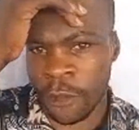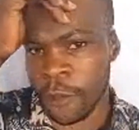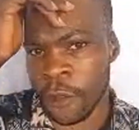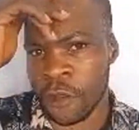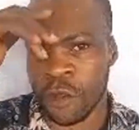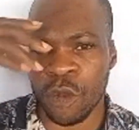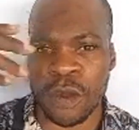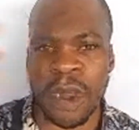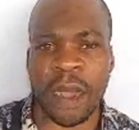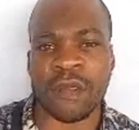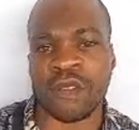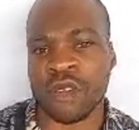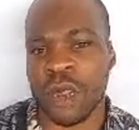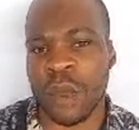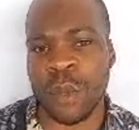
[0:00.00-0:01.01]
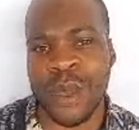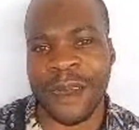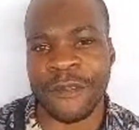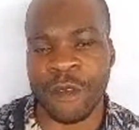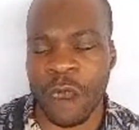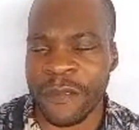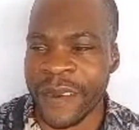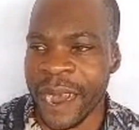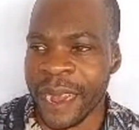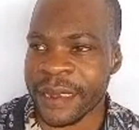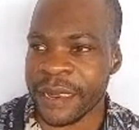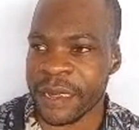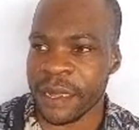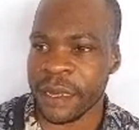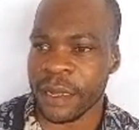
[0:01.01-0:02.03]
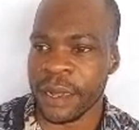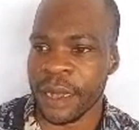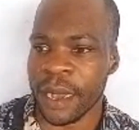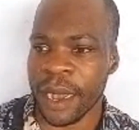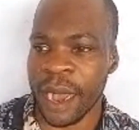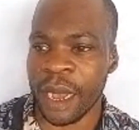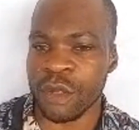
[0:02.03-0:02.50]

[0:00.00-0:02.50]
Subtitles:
so now today we have covered how